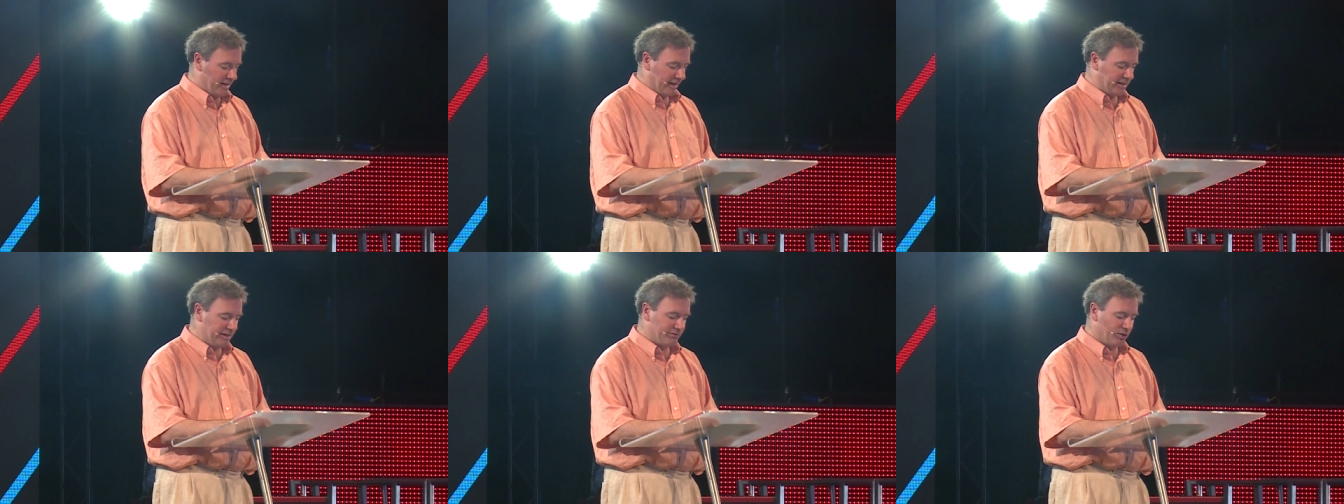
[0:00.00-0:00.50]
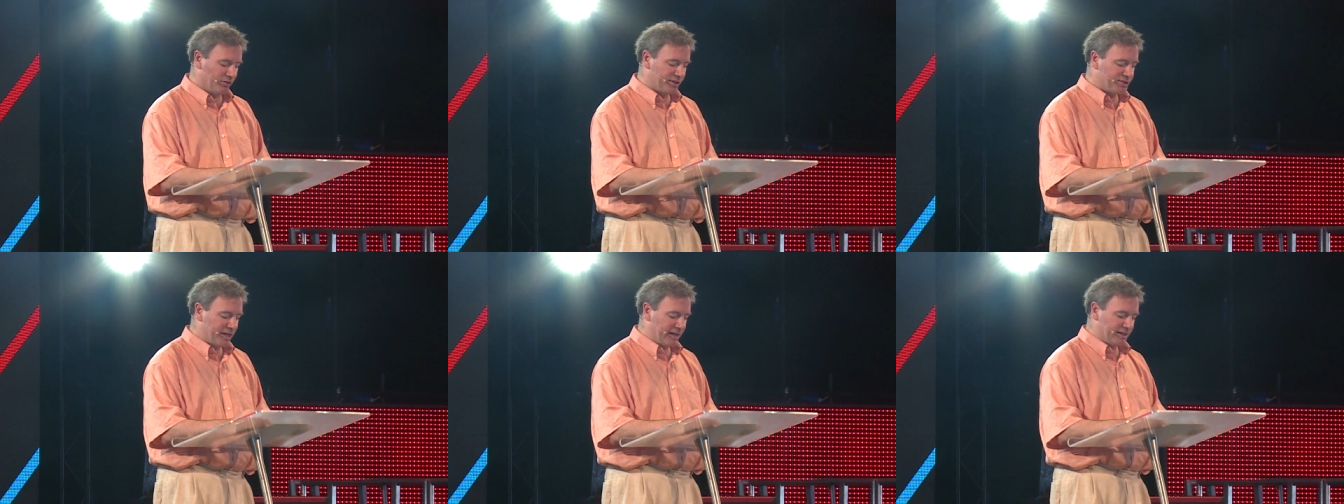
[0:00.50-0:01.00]
And even on the
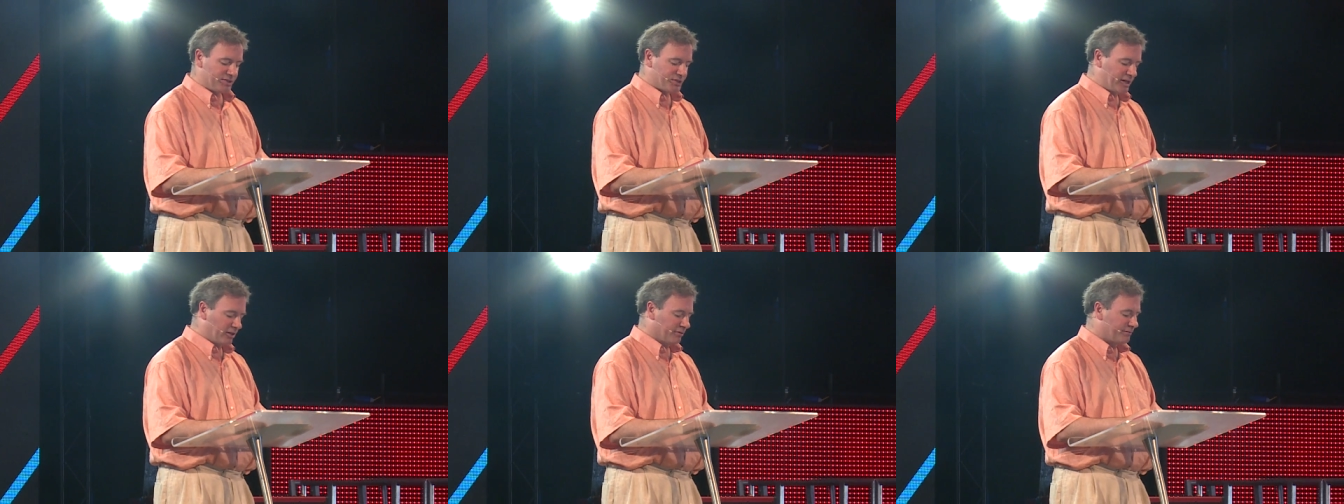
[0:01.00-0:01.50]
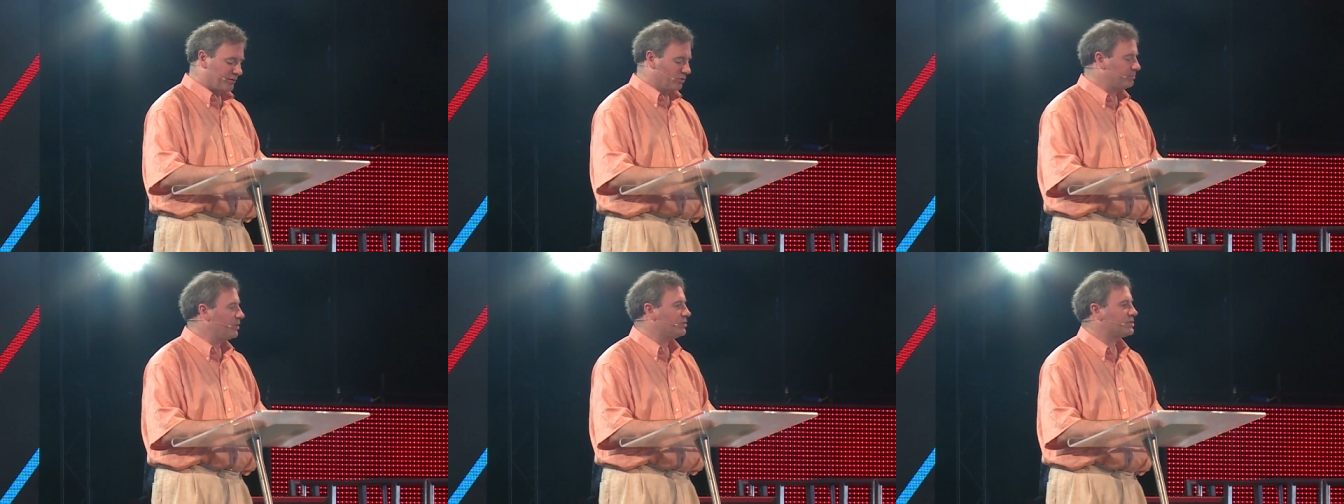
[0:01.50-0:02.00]
day itself, you're
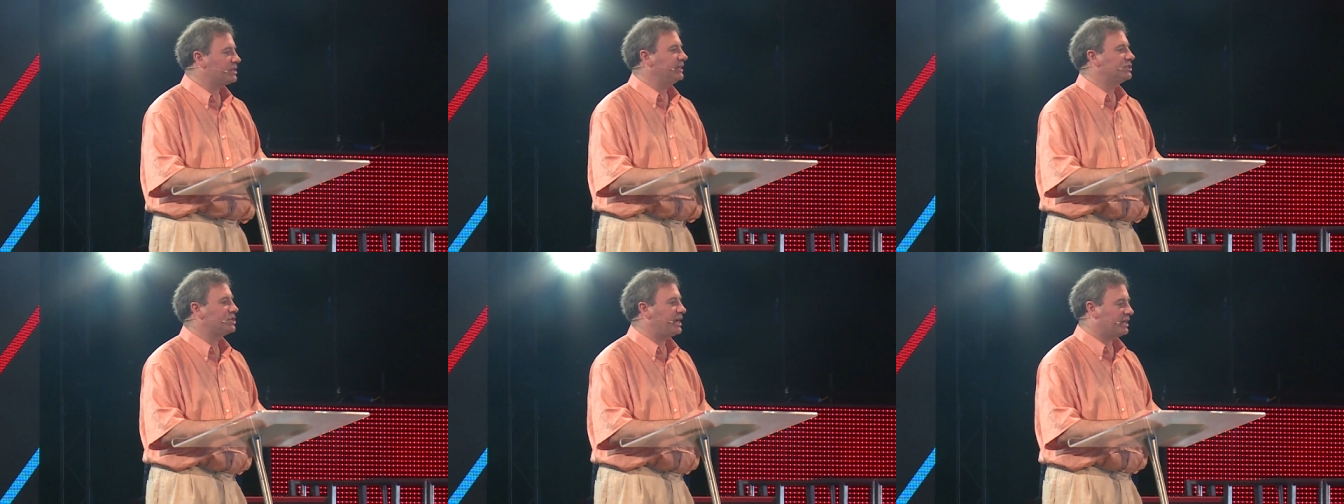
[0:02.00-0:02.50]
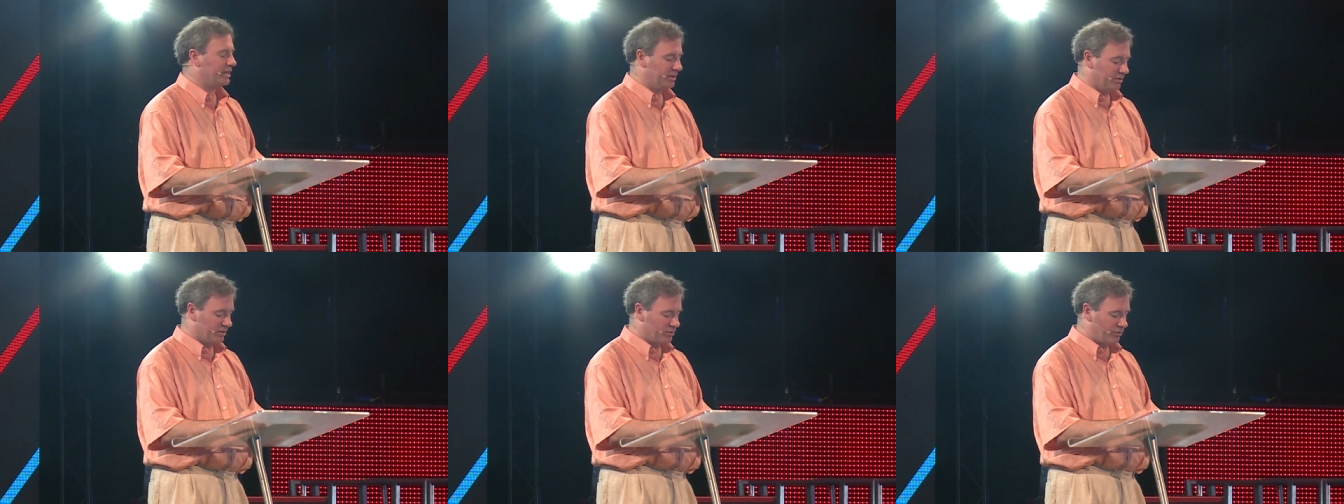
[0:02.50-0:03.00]
mostly
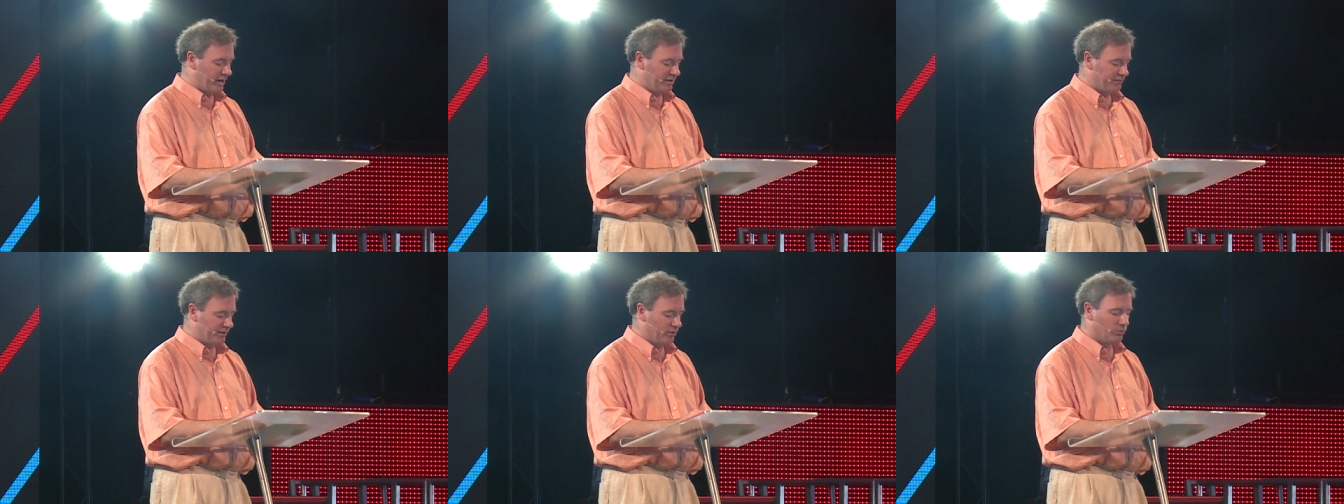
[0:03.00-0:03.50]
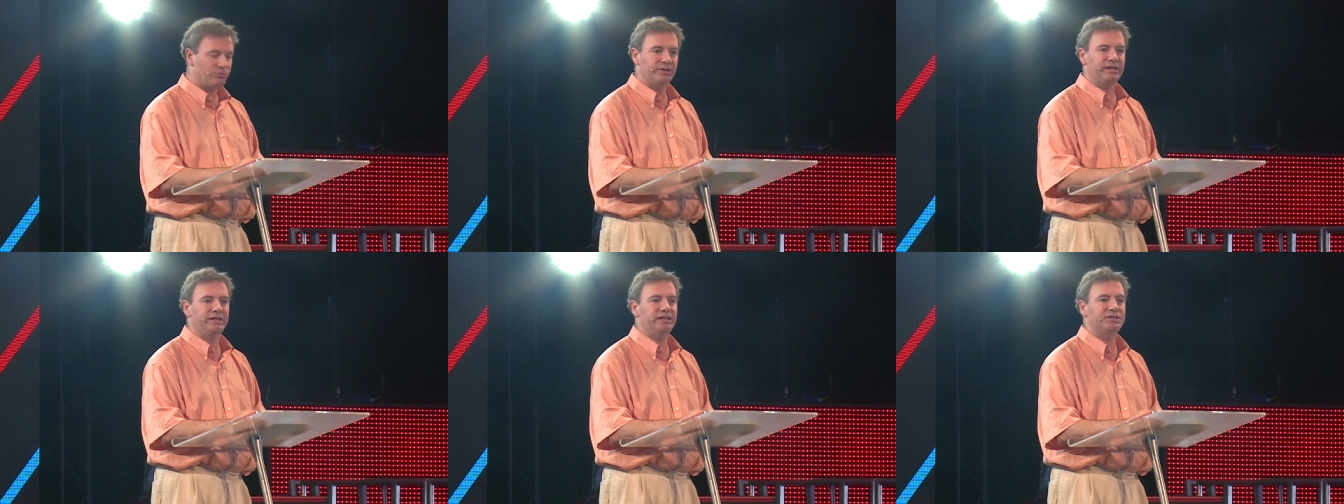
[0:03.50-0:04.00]
checking the gravy or
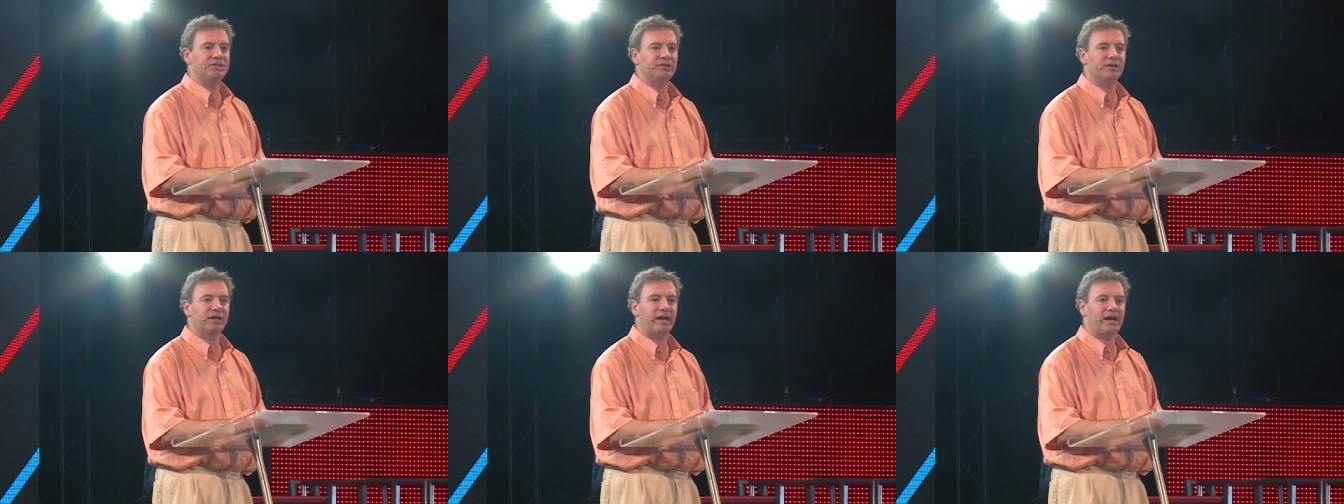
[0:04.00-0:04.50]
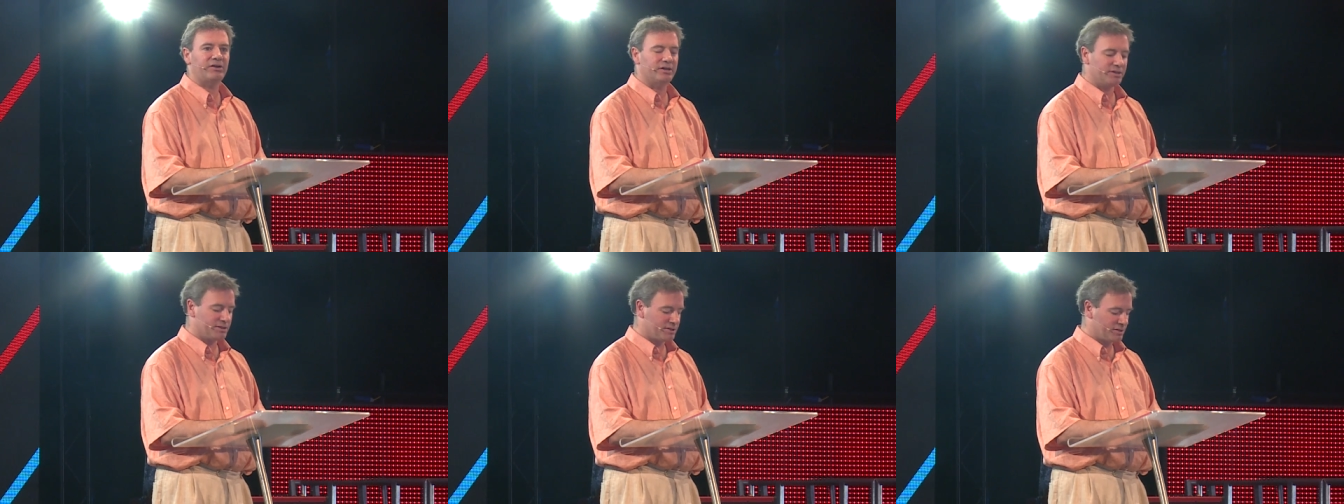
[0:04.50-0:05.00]
reheating the
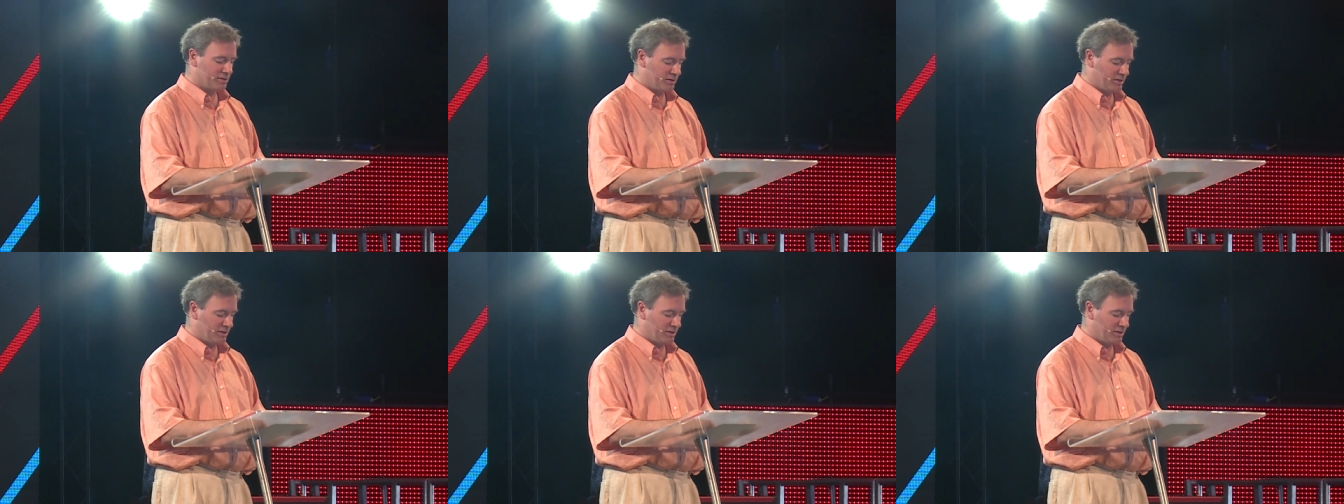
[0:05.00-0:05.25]
carrots.